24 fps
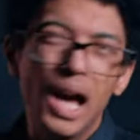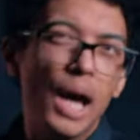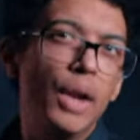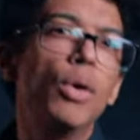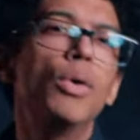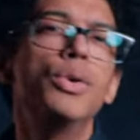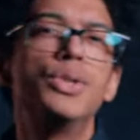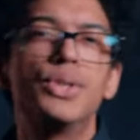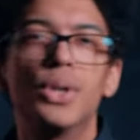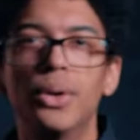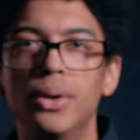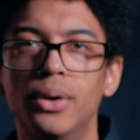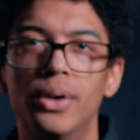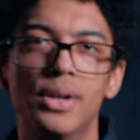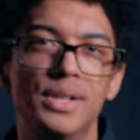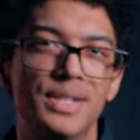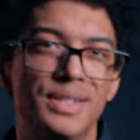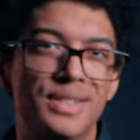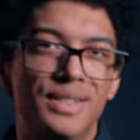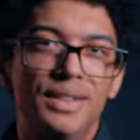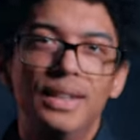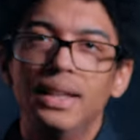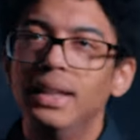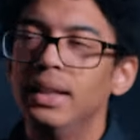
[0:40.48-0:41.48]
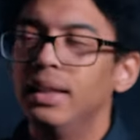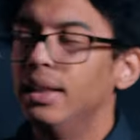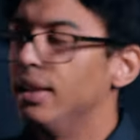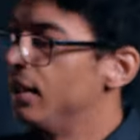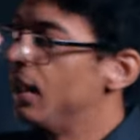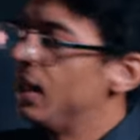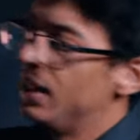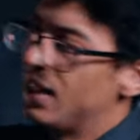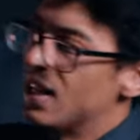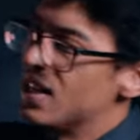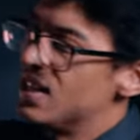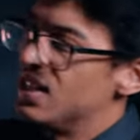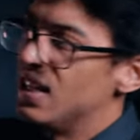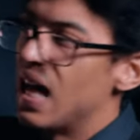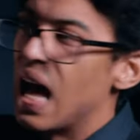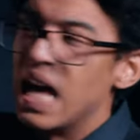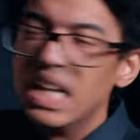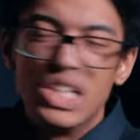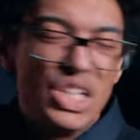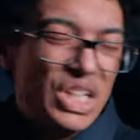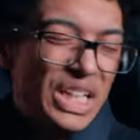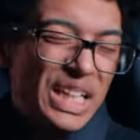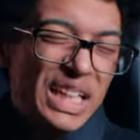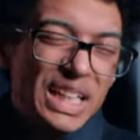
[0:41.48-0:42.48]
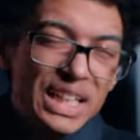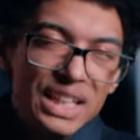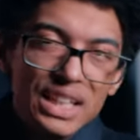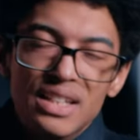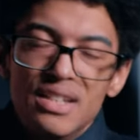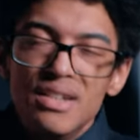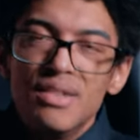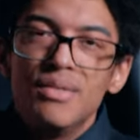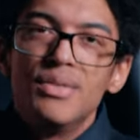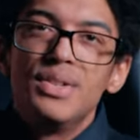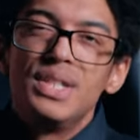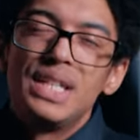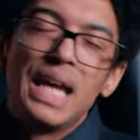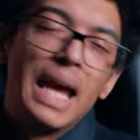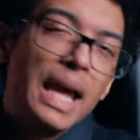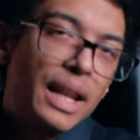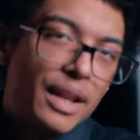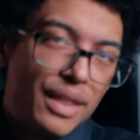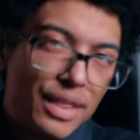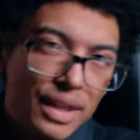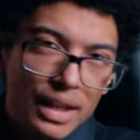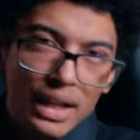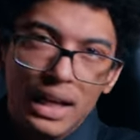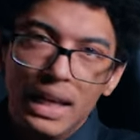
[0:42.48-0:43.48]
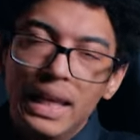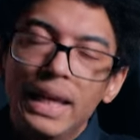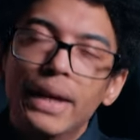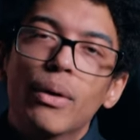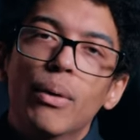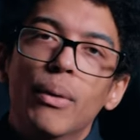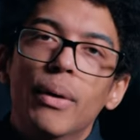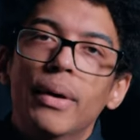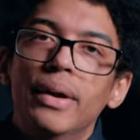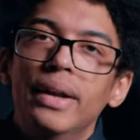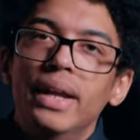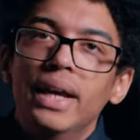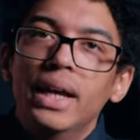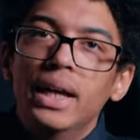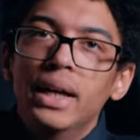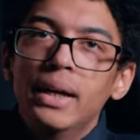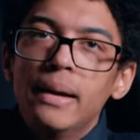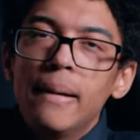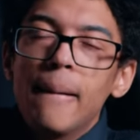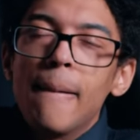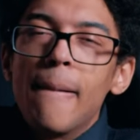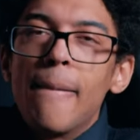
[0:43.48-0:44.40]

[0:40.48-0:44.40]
And also because it doesn't actually say anything legal on it.